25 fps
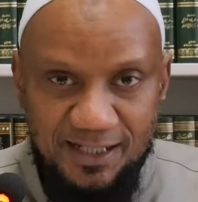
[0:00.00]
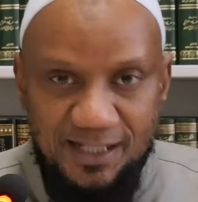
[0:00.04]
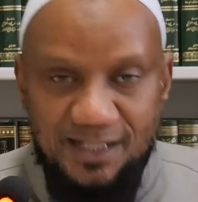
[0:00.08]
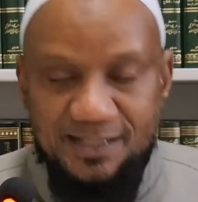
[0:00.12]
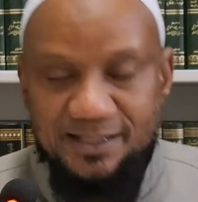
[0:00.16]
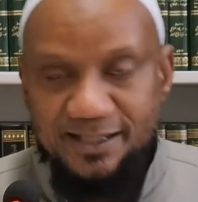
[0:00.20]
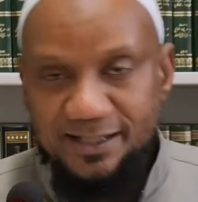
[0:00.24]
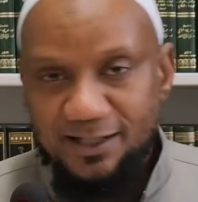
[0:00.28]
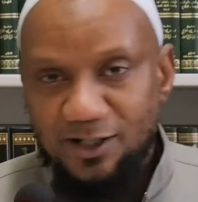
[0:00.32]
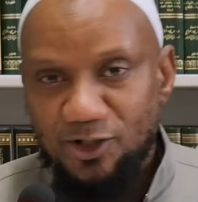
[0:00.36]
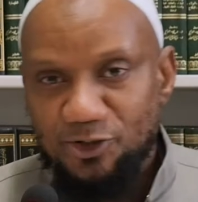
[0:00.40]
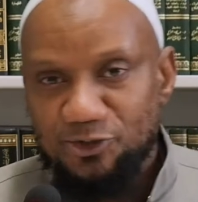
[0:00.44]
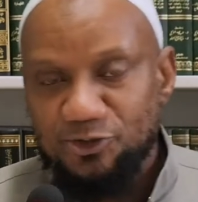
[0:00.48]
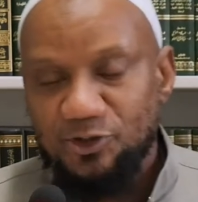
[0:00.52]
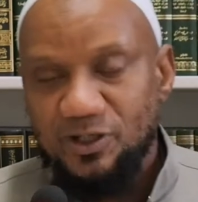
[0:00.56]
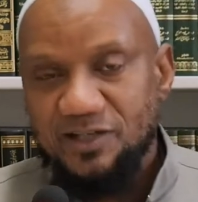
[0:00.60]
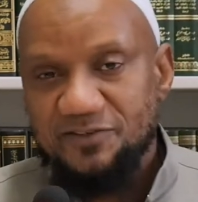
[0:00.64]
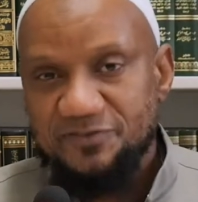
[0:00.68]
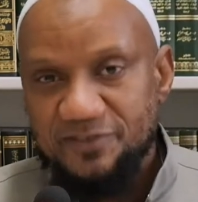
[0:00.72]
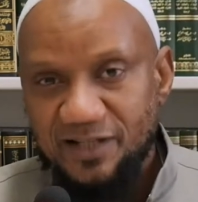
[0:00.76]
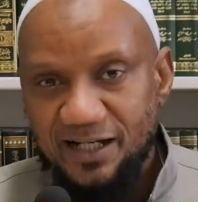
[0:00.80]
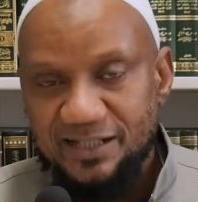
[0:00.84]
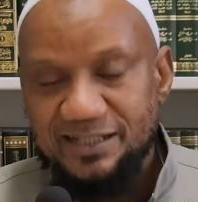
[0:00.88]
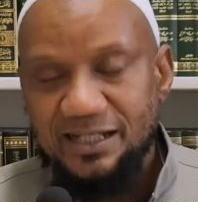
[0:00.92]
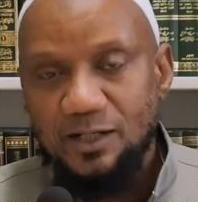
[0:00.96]
Then also, if
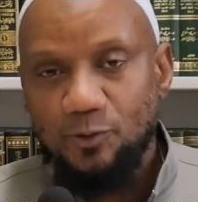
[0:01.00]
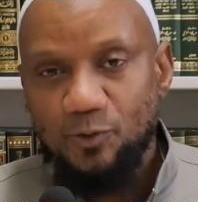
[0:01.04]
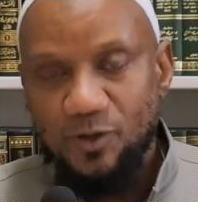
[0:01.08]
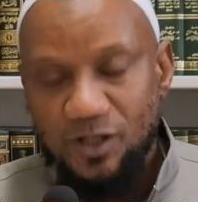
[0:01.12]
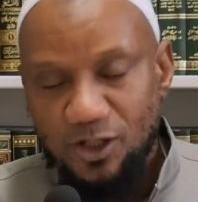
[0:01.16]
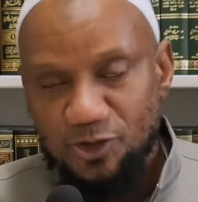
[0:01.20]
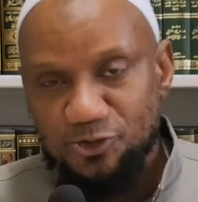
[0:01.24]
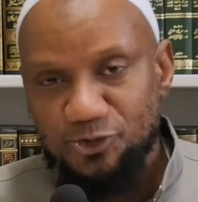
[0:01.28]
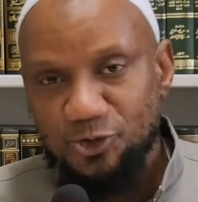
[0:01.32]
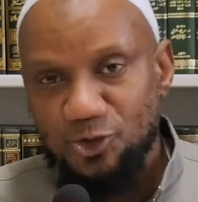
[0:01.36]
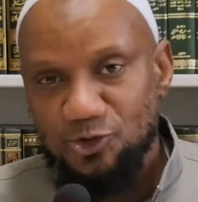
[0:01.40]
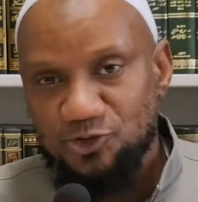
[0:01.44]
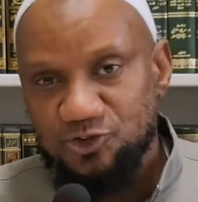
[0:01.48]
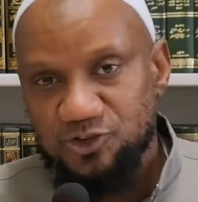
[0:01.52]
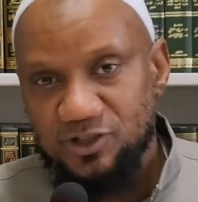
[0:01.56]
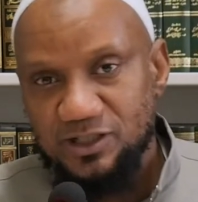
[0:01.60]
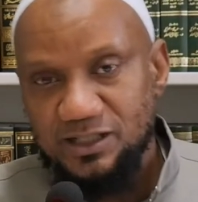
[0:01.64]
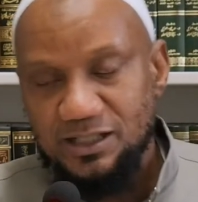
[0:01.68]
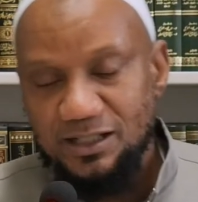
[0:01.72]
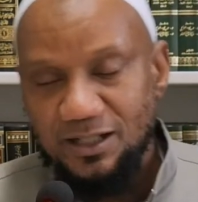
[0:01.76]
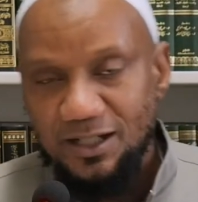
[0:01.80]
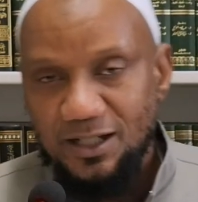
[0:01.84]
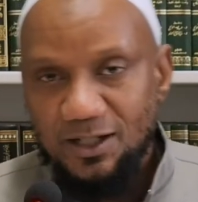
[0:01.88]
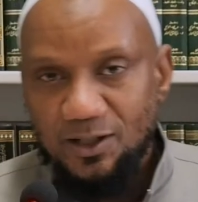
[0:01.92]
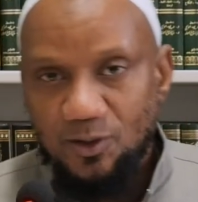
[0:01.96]
not, then we also
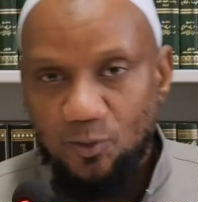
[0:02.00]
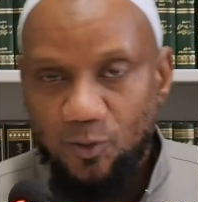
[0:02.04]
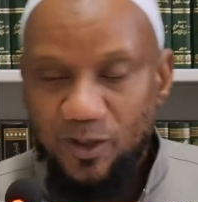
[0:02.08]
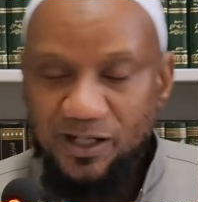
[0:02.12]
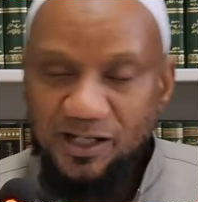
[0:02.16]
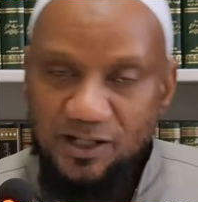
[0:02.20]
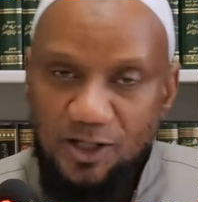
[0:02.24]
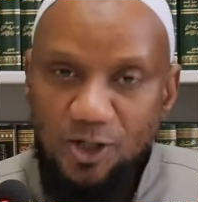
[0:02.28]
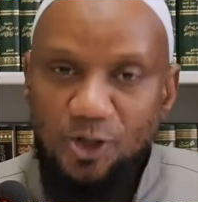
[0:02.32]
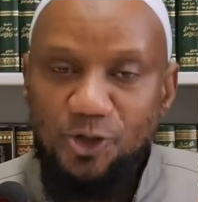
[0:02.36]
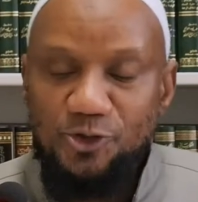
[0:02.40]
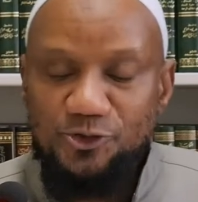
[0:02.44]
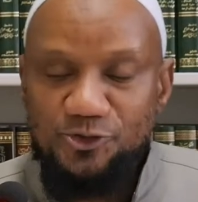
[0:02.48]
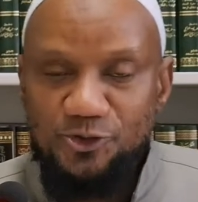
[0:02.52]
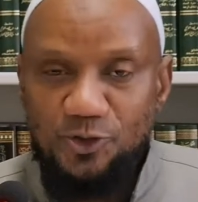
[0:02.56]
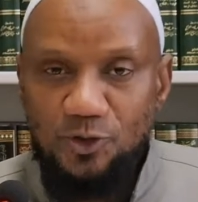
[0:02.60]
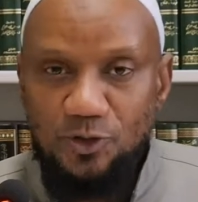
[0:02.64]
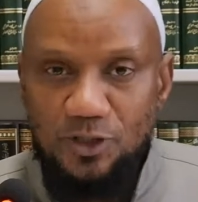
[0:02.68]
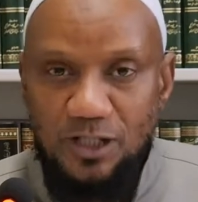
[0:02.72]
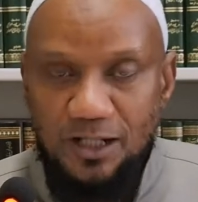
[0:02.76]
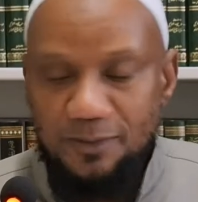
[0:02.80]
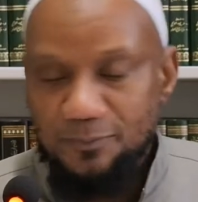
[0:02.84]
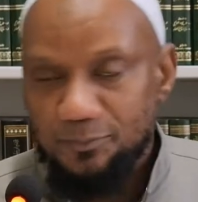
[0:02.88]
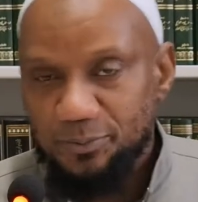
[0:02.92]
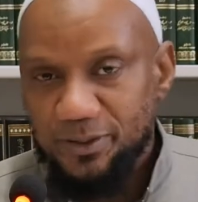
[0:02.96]
see what are also
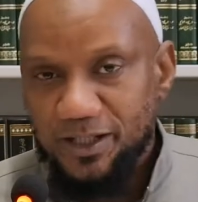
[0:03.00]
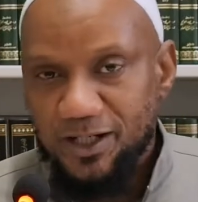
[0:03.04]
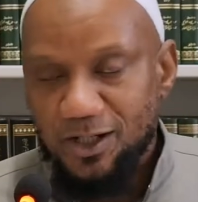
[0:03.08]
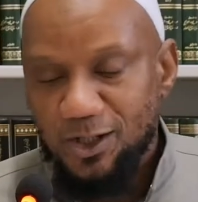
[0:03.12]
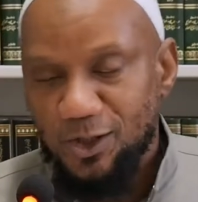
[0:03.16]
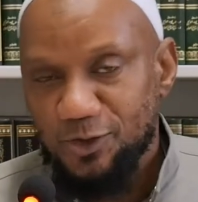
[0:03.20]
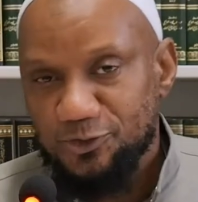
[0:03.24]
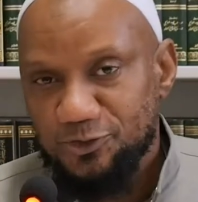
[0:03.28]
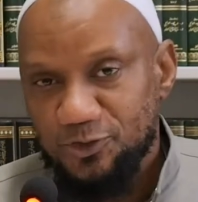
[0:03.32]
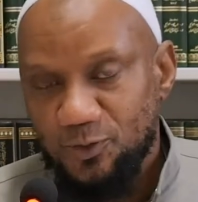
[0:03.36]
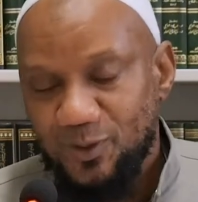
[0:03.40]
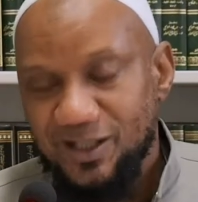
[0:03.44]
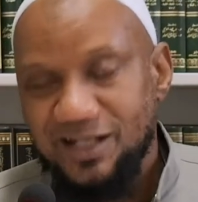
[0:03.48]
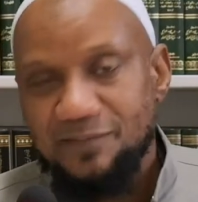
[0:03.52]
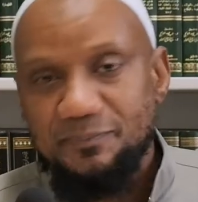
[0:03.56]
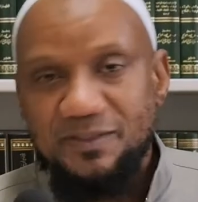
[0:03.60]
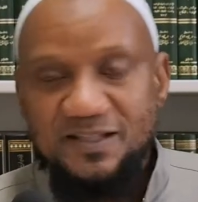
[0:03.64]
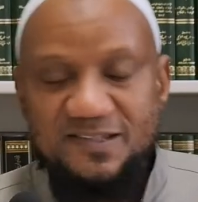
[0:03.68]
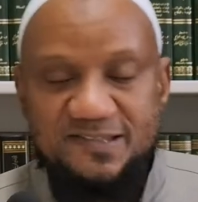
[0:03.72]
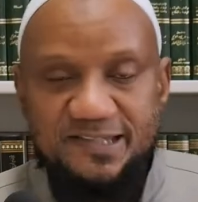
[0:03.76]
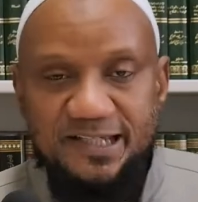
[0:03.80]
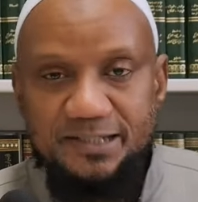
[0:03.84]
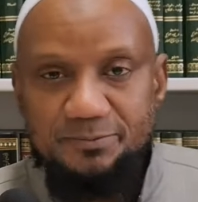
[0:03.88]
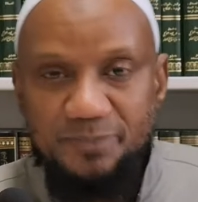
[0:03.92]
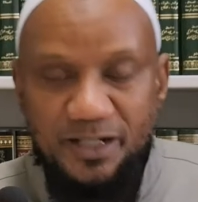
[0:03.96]
compare also what have been
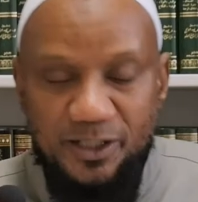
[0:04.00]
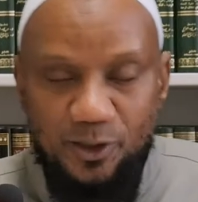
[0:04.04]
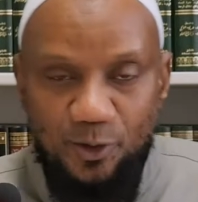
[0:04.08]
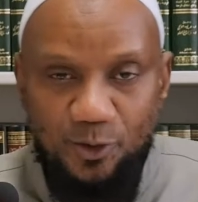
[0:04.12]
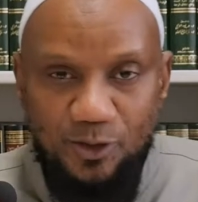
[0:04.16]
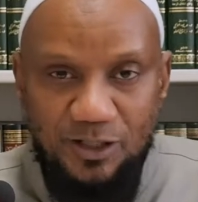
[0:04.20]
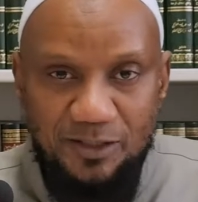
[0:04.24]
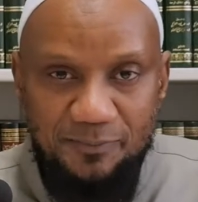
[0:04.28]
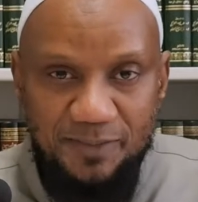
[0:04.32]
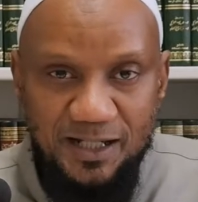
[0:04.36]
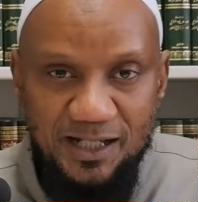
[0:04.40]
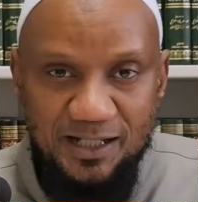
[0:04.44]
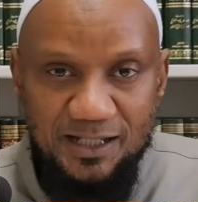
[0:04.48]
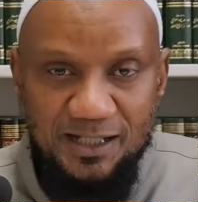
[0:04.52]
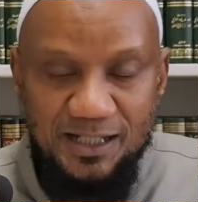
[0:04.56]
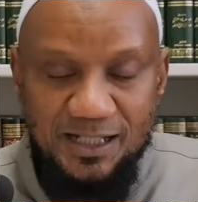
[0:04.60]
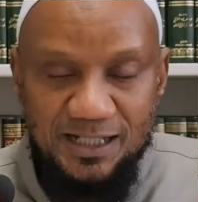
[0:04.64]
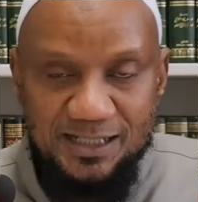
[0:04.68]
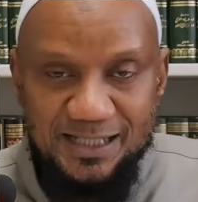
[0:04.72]
said by the ulama